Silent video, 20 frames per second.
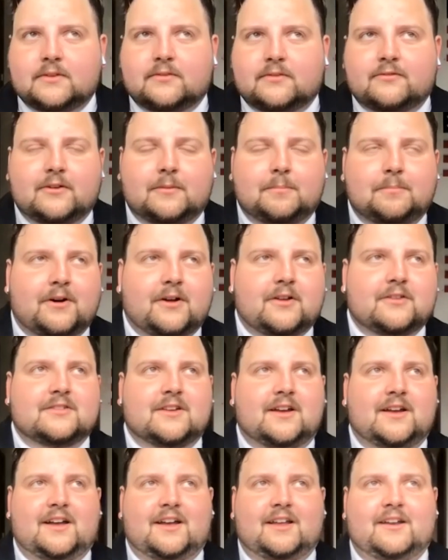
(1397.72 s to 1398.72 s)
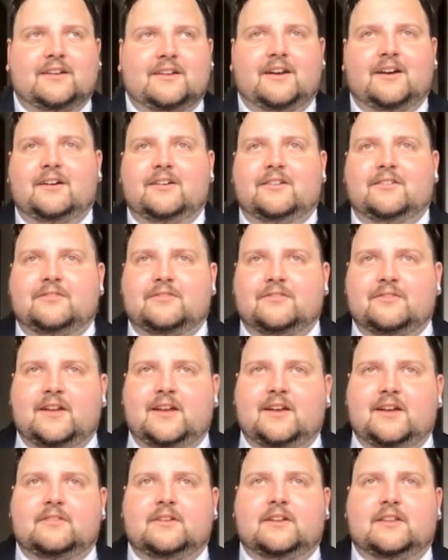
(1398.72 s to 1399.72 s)
the football side of
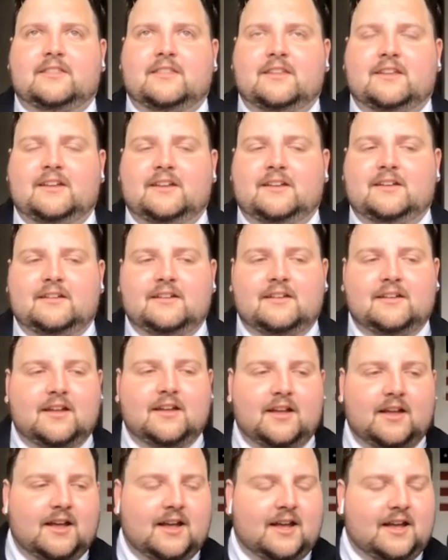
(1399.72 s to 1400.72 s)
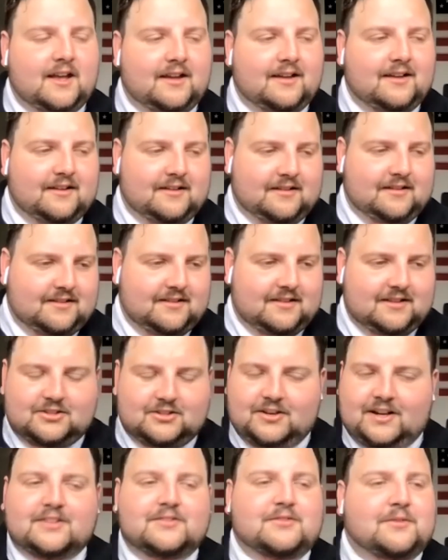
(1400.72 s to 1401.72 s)
everything, the
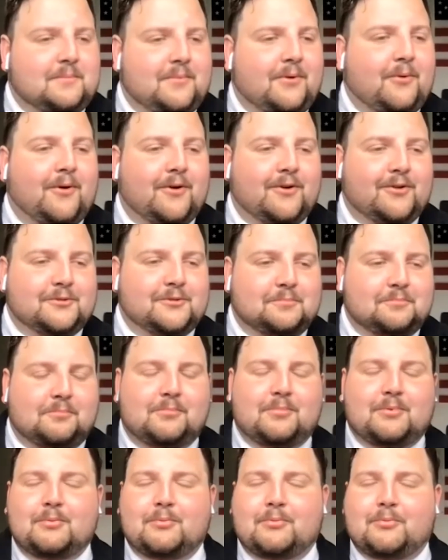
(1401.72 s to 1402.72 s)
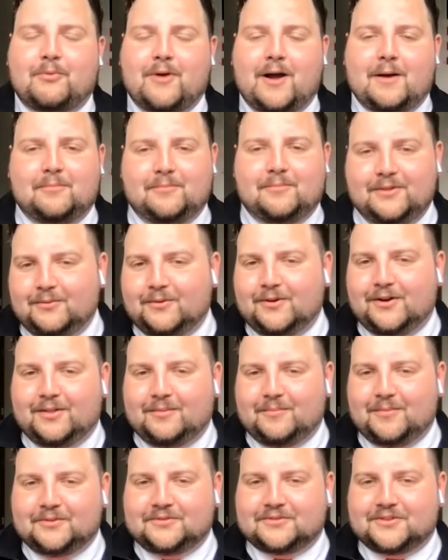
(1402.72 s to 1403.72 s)
transfer portal is probably one of the
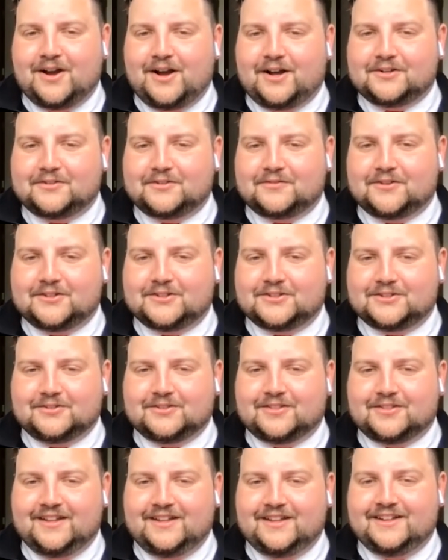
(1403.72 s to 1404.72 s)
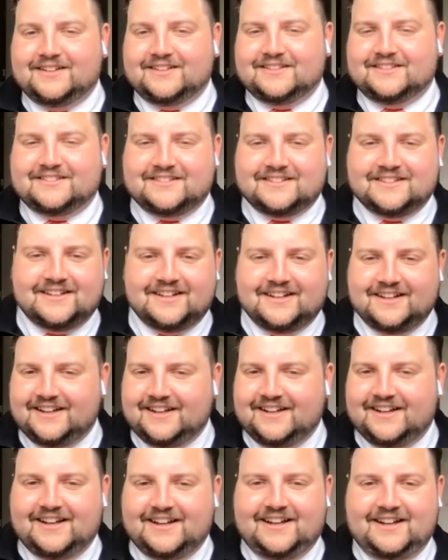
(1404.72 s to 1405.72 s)
most controversial things
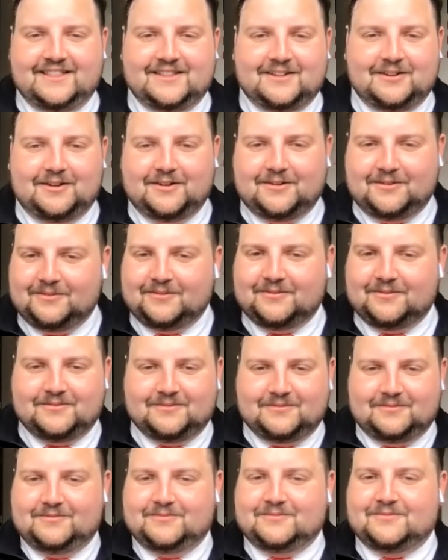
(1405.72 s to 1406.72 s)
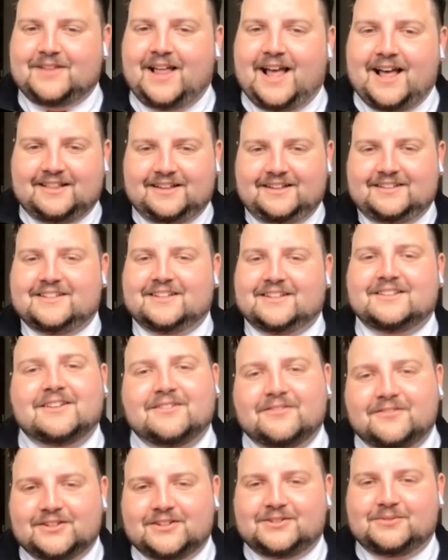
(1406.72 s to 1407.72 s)
in the, at least at the
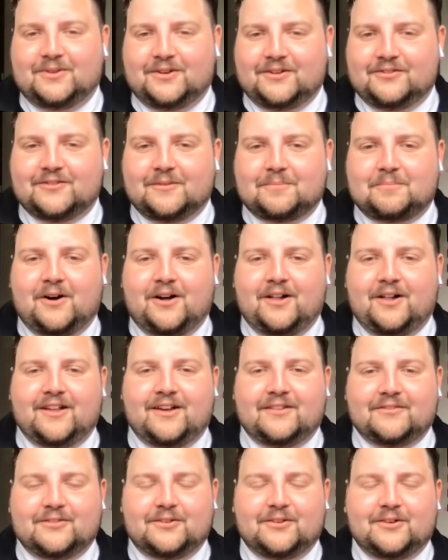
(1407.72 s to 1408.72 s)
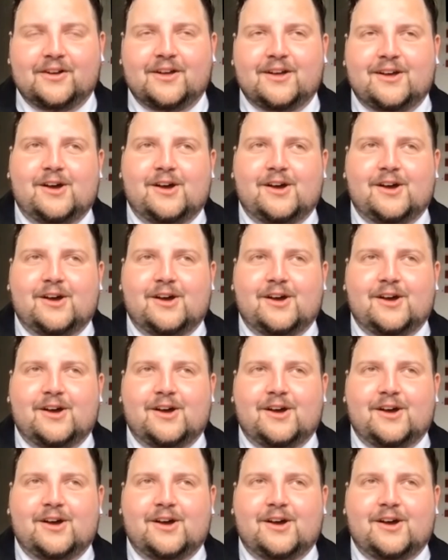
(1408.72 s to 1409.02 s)
Division I football level.